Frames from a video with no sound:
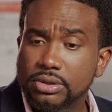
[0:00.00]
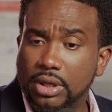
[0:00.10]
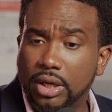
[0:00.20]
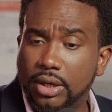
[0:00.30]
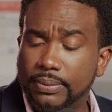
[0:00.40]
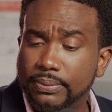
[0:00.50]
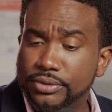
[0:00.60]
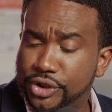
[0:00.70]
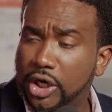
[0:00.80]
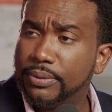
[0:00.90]
uh,
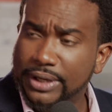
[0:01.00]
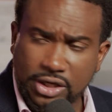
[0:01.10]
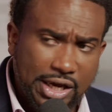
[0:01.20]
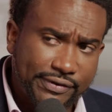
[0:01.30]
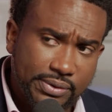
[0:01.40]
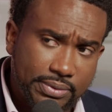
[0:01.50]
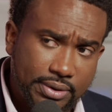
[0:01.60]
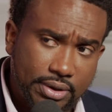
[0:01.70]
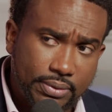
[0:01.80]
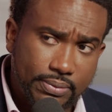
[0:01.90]
job that you have to
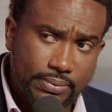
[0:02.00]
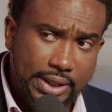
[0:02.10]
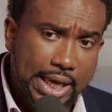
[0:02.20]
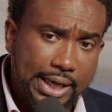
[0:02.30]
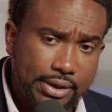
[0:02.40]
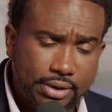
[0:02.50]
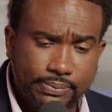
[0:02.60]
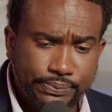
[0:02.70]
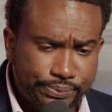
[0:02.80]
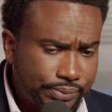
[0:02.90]
be behind, and
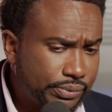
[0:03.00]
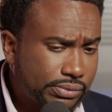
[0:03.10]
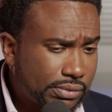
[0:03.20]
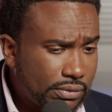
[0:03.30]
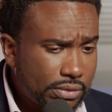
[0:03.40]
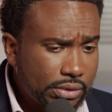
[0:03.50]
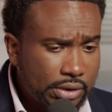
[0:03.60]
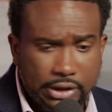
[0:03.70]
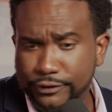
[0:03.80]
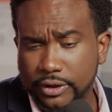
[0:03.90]

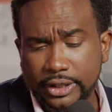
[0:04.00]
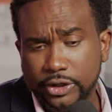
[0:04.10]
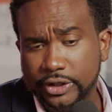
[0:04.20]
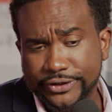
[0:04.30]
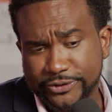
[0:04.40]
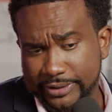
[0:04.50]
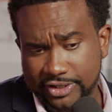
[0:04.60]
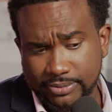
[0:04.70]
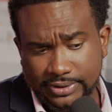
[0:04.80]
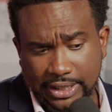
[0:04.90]
if you think you need to spend
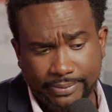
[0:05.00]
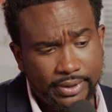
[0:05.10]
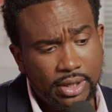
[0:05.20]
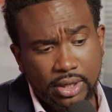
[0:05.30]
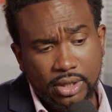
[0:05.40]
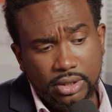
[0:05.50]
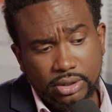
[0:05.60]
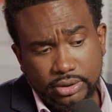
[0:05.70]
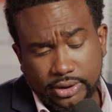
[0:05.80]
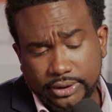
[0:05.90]
some time
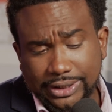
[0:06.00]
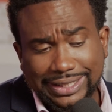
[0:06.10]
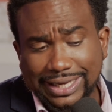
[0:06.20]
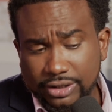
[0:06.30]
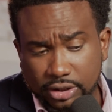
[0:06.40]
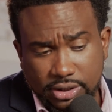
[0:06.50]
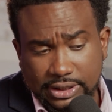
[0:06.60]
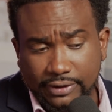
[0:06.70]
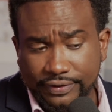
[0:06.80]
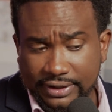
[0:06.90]
to get
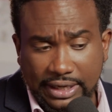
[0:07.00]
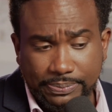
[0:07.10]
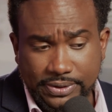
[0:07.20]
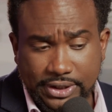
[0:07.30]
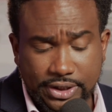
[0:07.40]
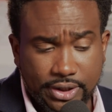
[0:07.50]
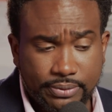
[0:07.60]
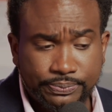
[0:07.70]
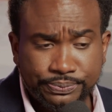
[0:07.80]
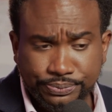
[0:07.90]
yourself in that
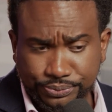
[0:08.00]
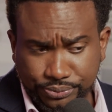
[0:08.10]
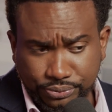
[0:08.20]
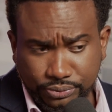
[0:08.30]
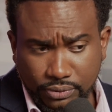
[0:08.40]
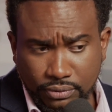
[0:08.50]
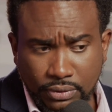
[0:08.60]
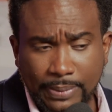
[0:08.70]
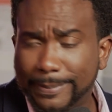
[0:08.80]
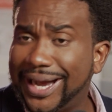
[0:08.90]
position
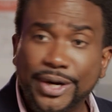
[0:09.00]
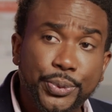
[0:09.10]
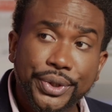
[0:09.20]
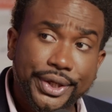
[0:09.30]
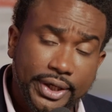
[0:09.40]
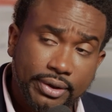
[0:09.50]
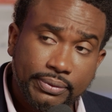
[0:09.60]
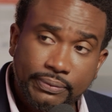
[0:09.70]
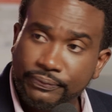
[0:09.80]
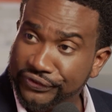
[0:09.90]
by working,
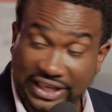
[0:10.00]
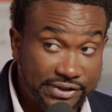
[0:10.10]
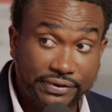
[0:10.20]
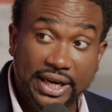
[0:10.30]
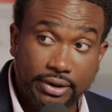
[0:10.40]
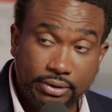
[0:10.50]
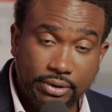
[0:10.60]
that's fine.